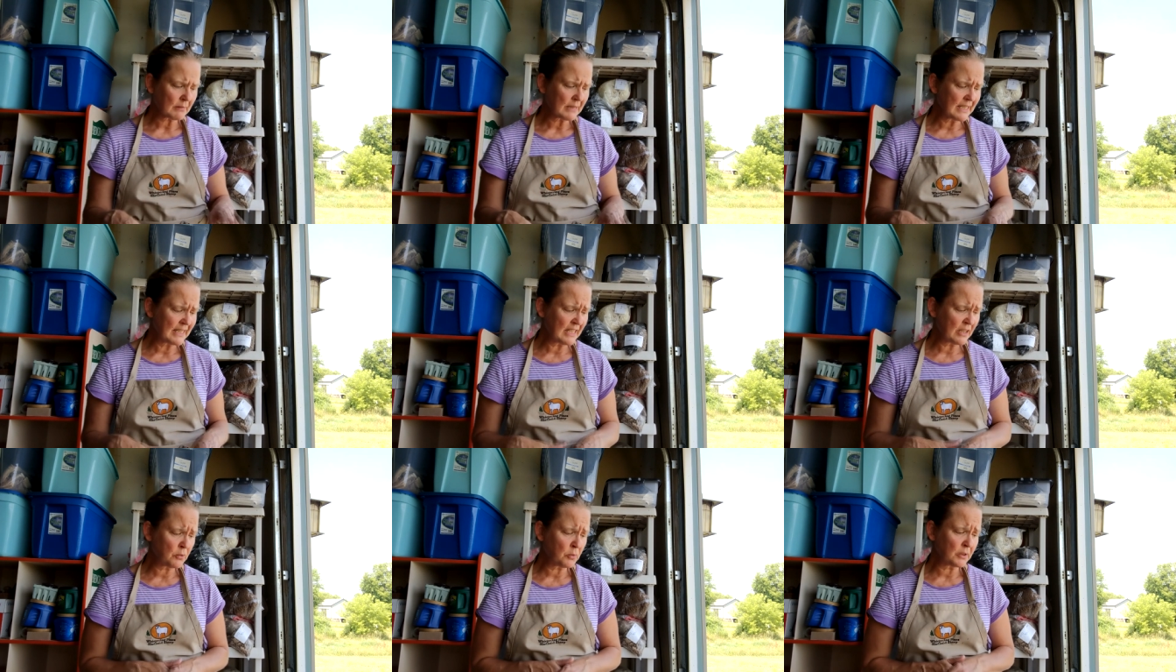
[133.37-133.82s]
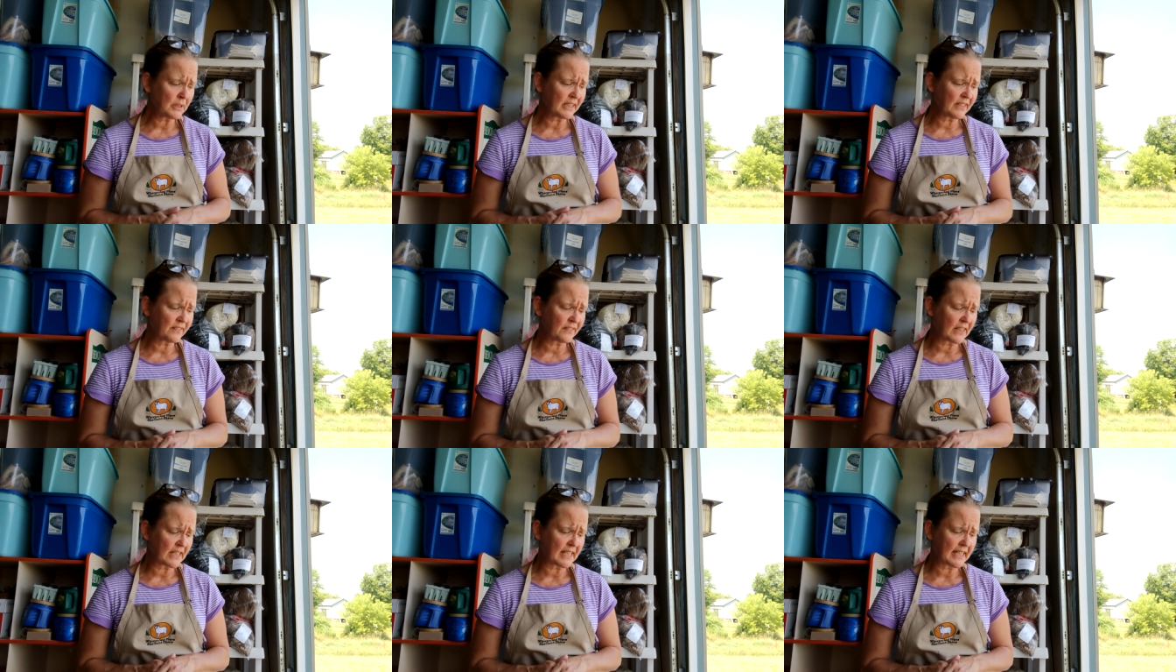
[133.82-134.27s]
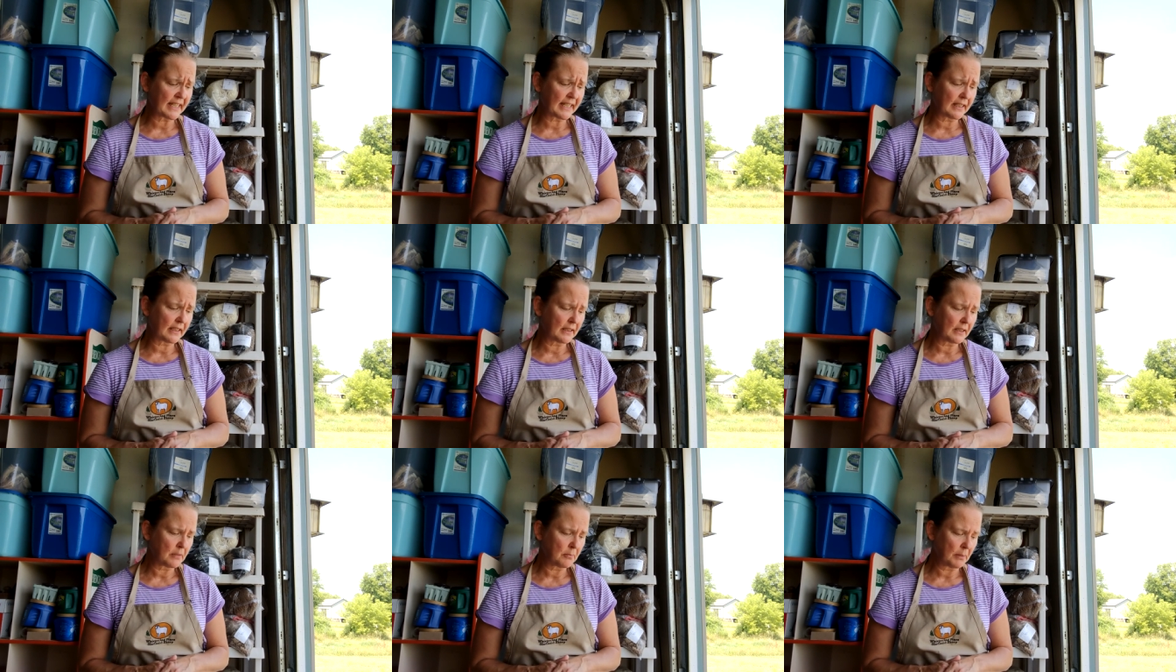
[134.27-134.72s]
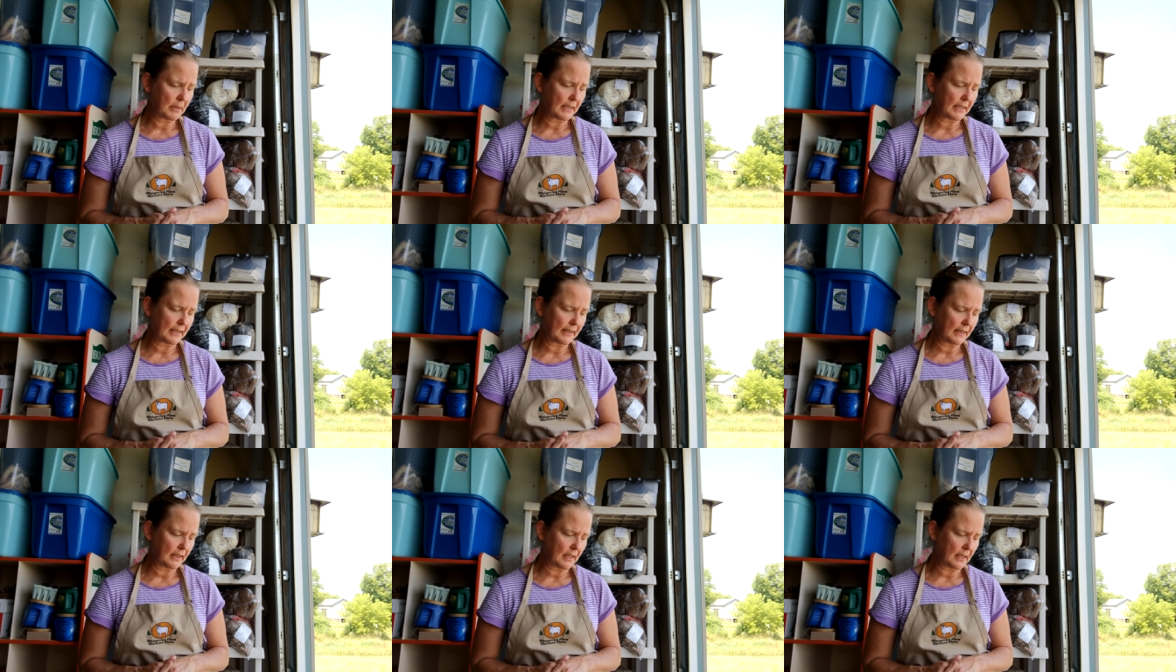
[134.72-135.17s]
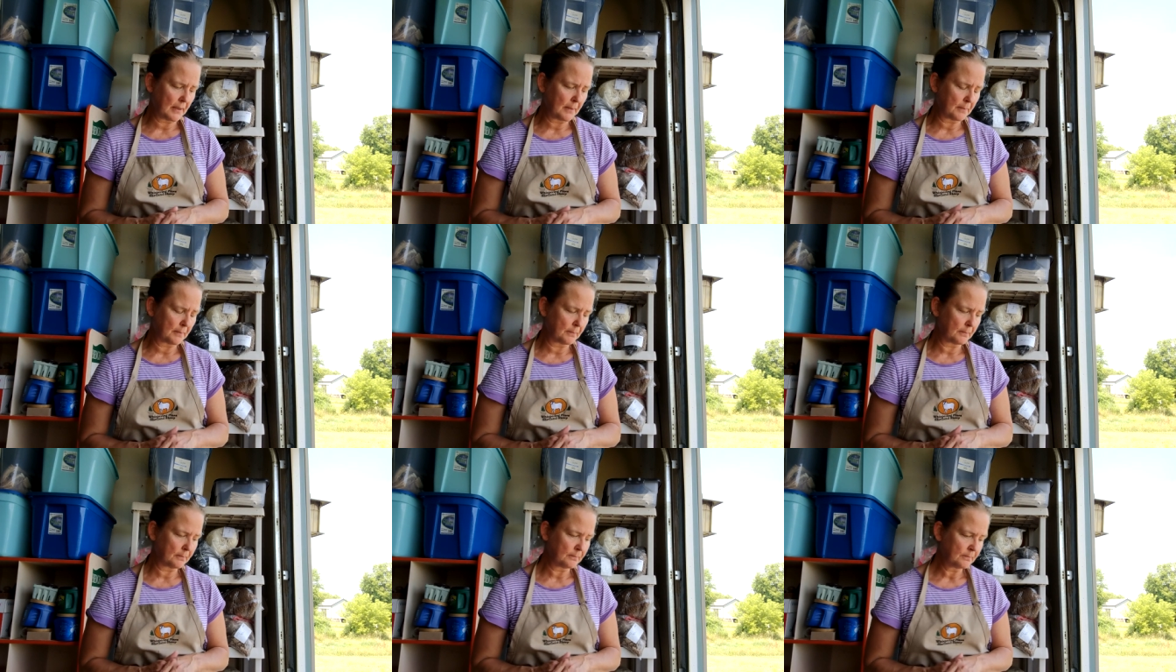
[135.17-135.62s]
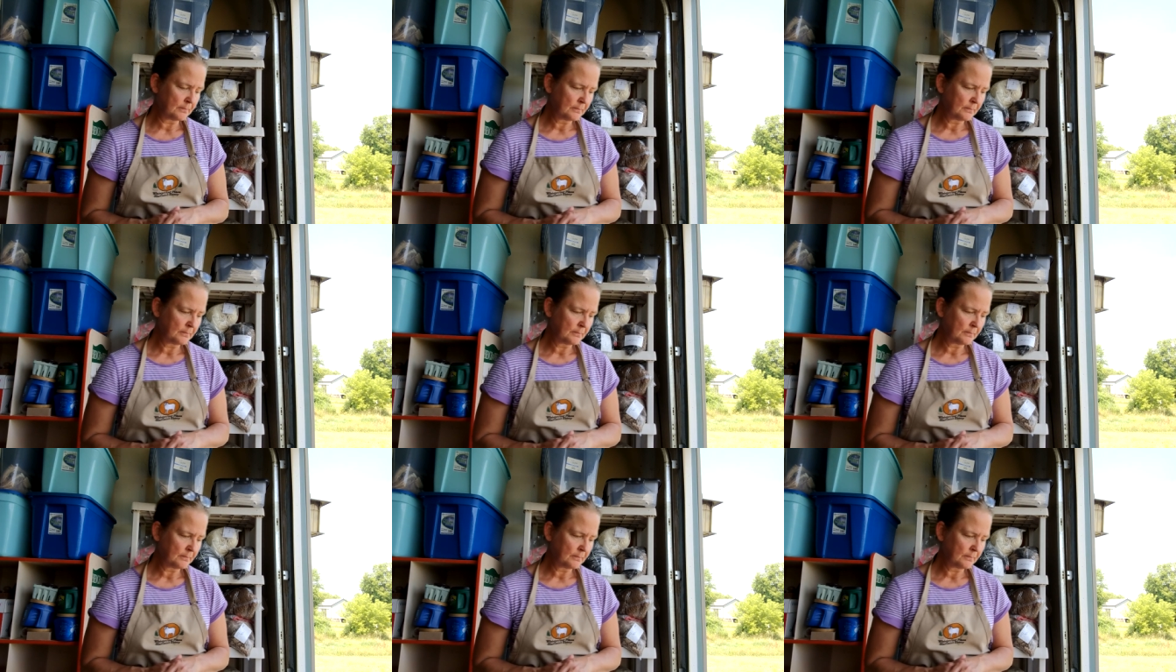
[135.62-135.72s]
equally fine. But um,